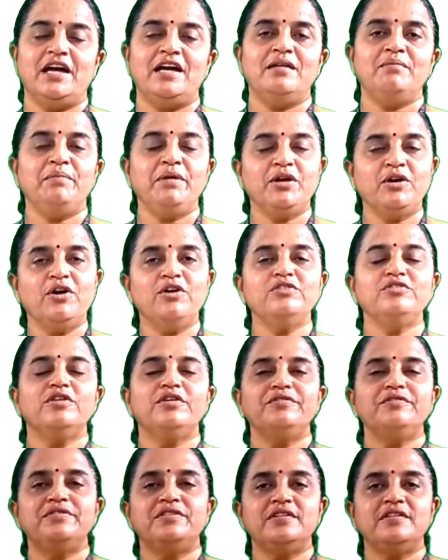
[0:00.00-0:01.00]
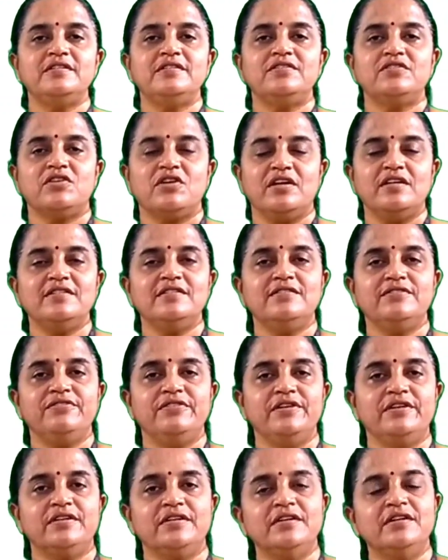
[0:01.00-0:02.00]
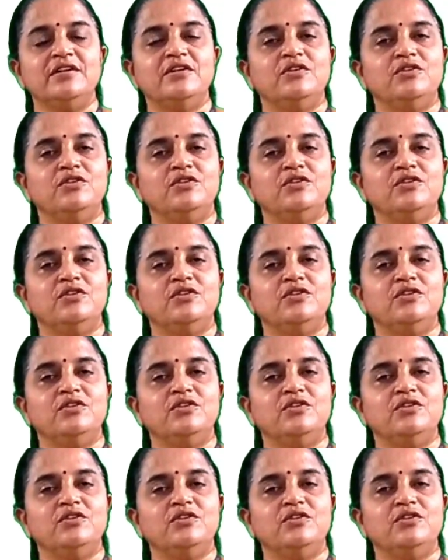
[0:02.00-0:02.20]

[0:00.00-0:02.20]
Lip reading: and because of this transfer